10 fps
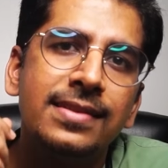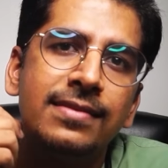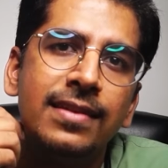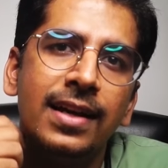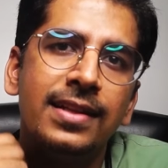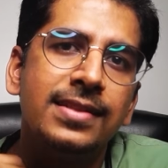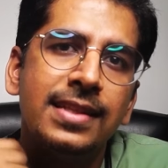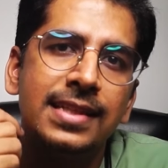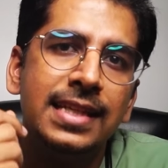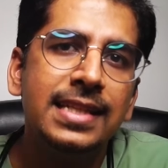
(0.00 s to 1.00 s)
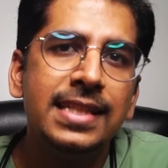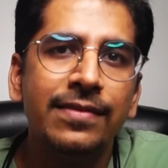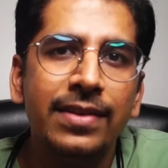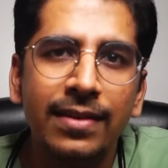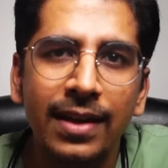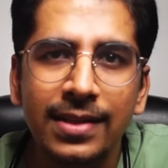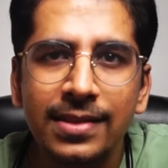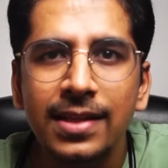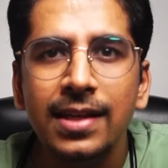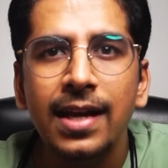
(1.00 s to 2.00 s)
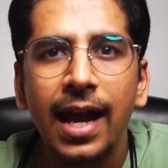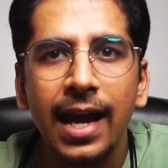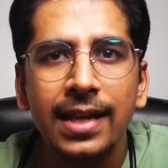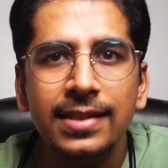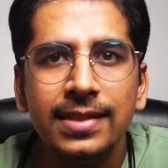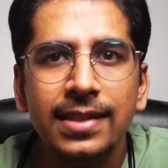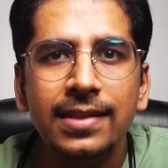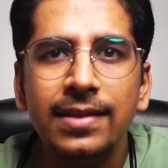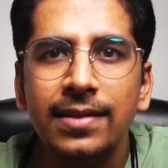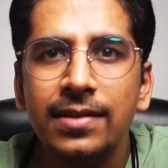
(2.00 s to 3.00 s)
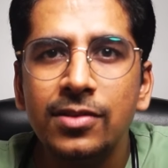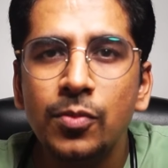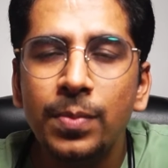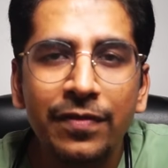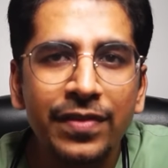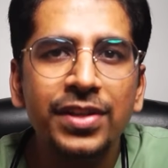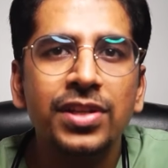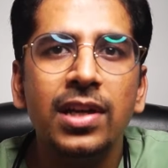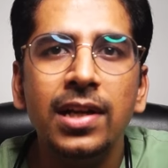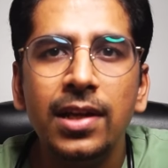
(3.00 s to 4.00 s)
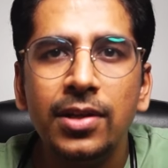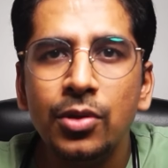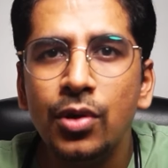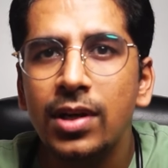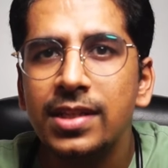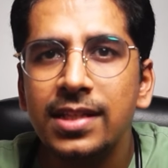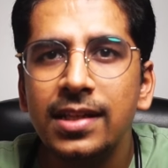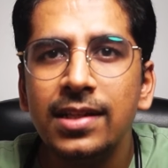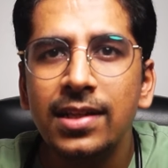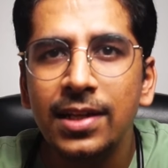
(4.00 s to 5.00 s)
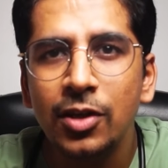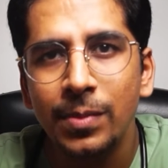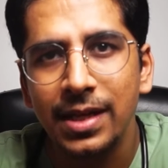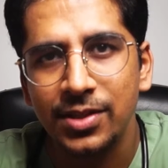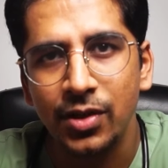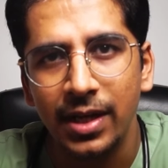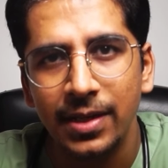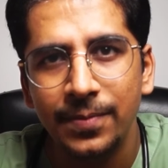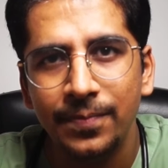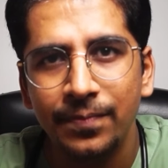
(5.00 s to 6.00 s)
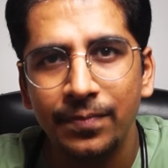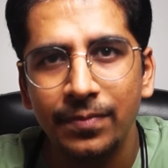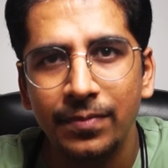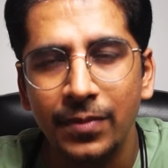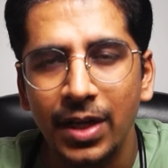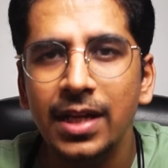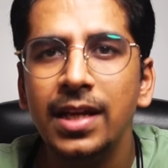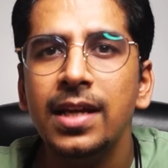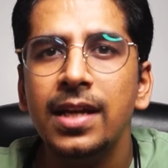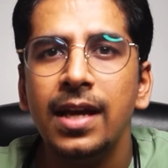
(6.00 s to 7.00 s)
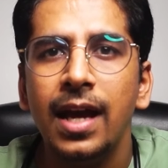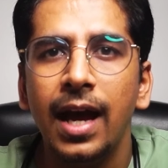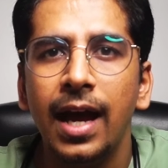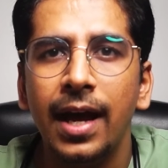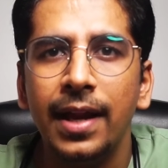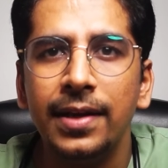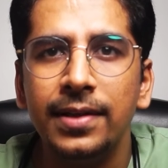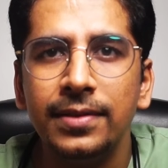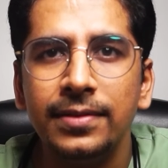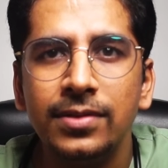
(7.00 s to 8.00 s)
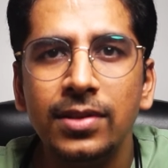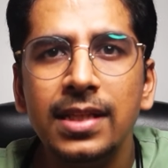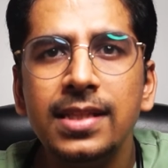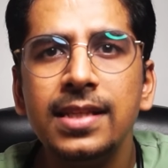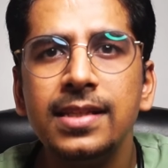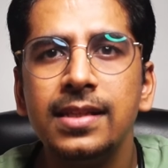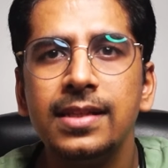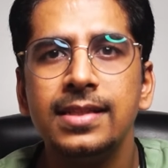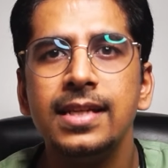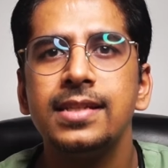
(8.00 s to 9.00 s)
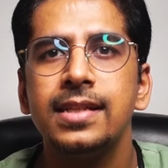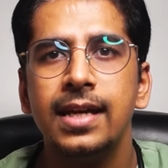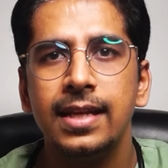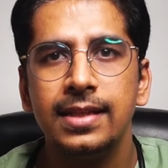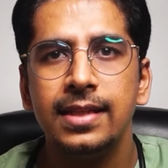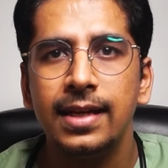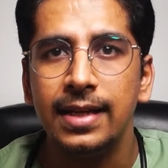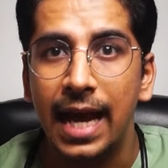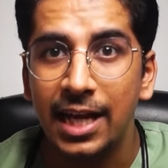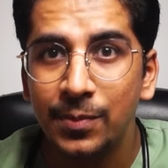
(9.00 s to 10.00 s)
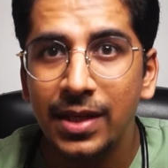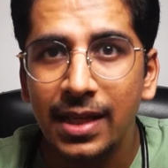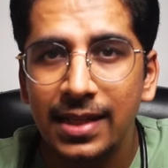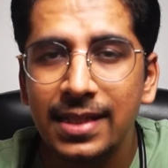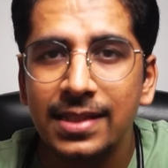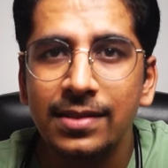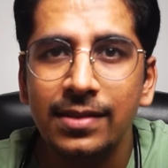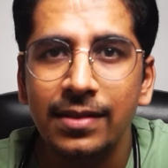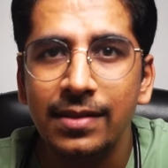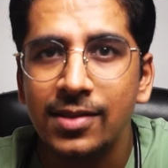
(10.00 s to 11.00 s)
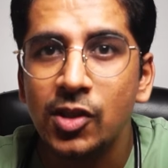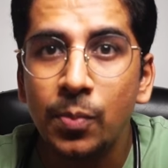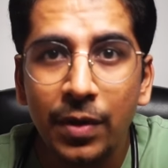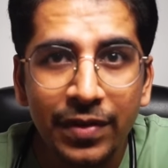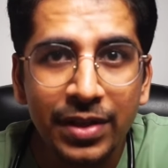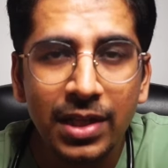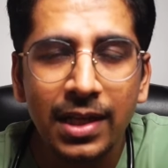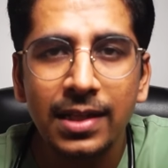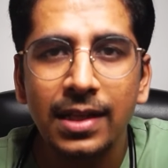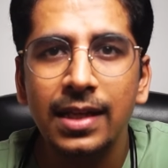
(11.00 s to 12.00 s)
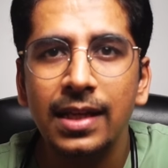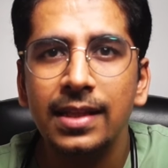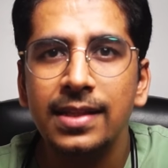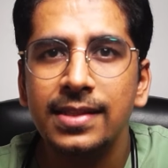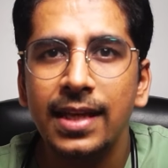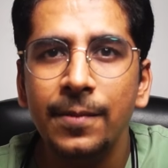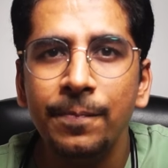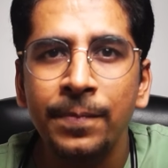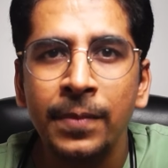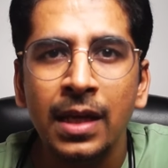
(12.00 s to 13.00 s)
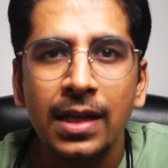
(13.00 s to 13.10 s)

this runs, this EJV runs anterior superficial to your sternocleidomastoid, right? And so this is just the anatomy. It is uh, superficial uh, in the skin